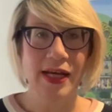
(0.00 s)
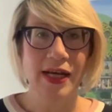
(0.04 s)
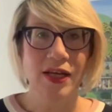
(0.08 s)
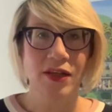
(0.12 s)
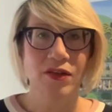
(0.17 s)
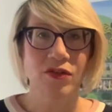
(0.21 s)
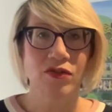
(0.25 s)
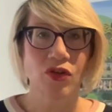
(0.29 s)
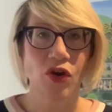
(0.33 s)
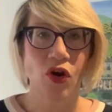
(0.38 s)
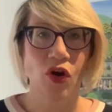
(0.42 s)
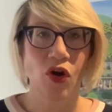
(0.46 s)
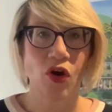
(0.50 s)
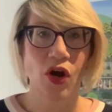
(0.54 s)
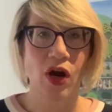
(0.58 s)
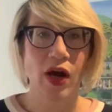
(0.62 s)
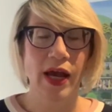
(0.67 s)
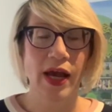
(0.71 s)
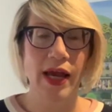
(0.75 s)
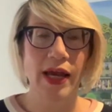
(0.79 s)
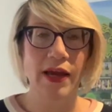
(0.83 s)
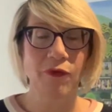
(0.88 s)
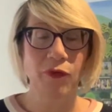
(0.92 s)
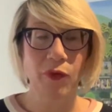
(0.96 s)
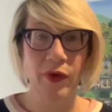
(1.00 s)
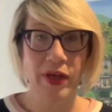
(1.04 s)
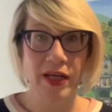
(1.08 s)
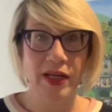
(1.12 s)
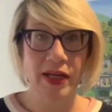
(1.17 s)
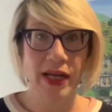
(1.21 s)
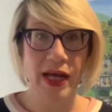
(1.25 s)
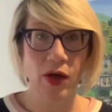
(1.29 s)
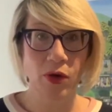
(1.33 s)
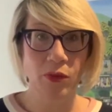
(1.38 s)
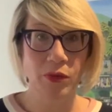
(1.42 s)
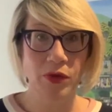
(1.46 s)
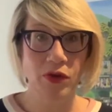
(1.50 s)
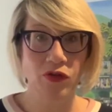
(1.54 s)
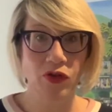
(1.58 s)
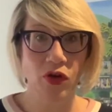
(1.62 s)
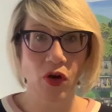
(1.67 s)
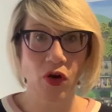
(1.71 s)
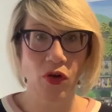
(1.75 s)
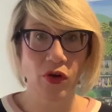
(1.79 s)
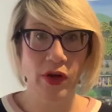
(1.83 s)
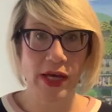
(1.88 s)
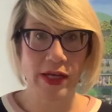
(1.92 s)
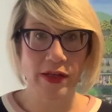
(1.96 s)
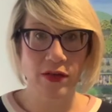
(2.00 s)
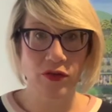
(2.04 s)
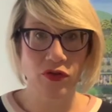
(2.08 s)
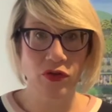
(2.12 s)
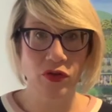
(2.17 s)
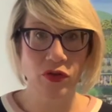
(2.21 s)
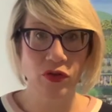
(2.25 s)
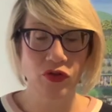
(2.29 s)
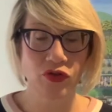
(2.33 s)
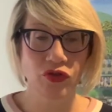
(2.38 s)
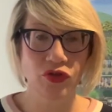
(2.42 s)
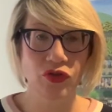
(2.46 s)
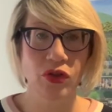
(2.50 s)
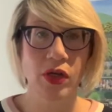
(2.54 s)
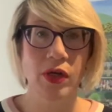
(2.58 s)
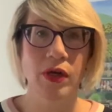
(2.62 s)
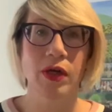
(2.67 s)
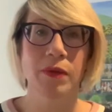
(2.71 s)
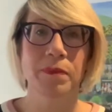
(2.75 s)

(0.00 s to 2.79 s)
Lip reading: So if we can help you at all, get in touch.